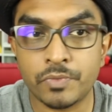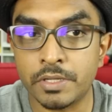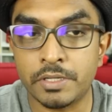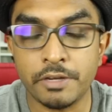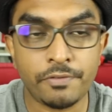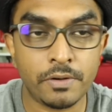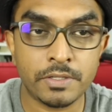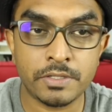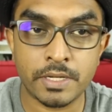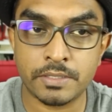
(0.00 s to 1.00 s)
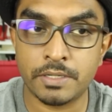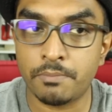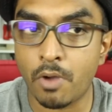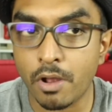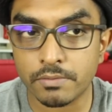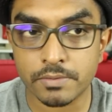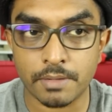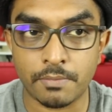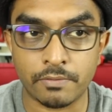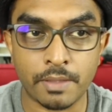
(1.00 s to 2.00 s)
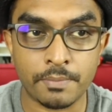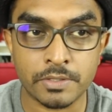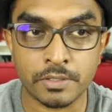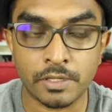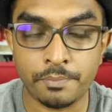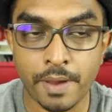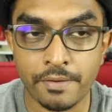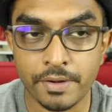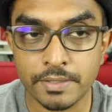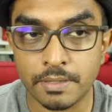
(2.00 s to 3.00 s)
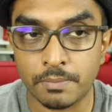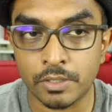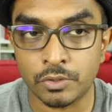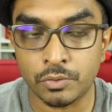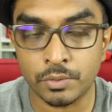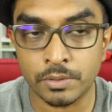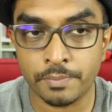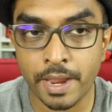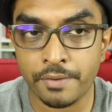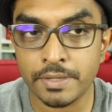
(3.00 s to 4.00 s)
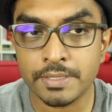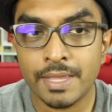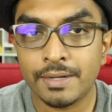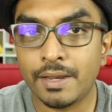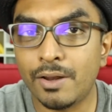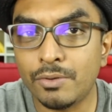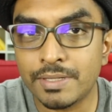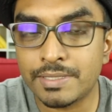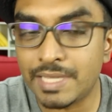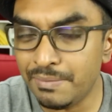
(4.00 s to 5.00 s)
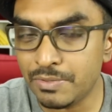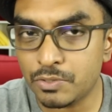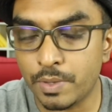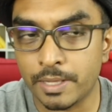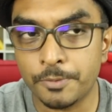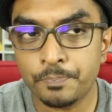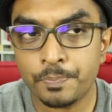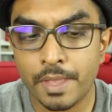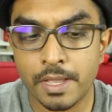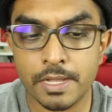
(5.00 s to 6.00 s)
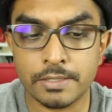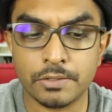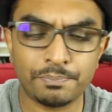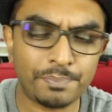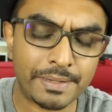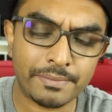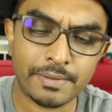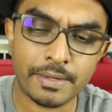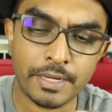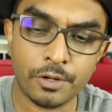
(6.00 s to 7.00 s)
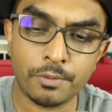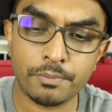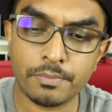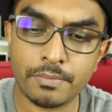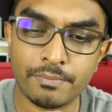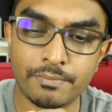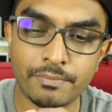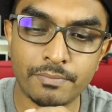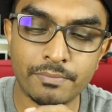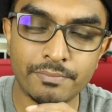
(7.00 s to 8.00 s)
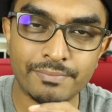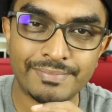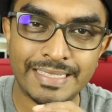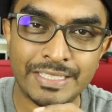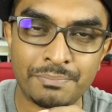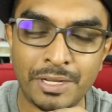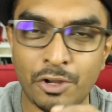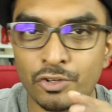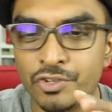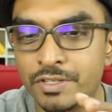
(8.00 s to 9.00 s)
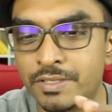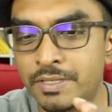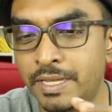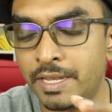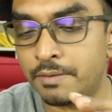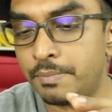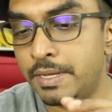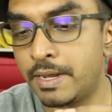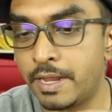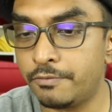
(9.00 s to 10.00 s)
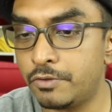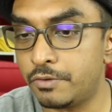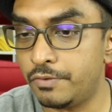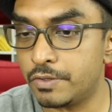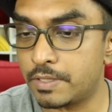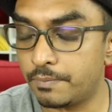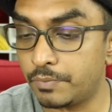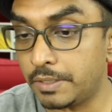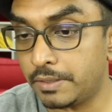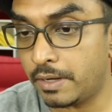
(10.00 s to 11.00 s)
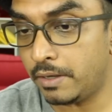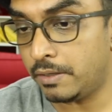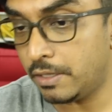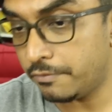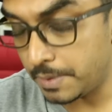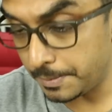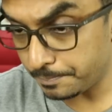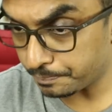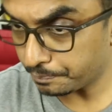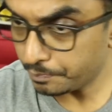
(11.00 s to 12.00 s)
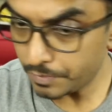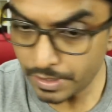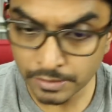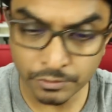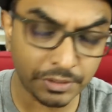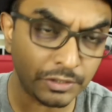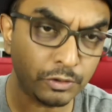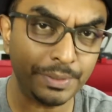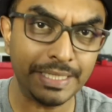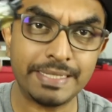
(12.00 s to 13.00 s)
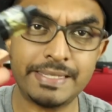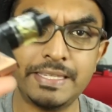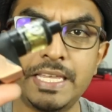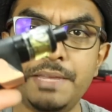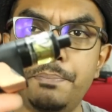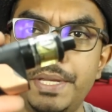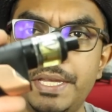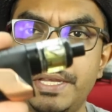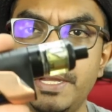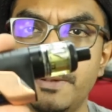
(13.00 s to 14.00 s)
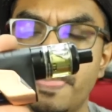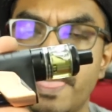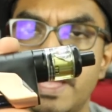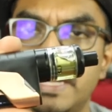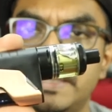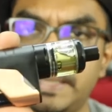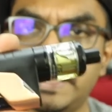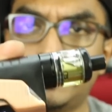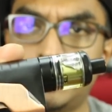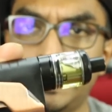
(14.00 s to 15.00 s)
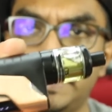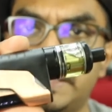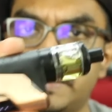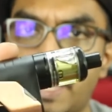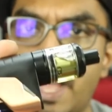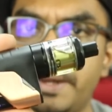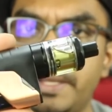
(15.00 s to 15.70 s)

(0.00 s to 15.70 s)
the difference is just in the mod. Some of them are single battery, some are dual batteries. They look the same as well. But you know, my conscience is digging in me. I have to review something that they give me. So this will be the CB60 starter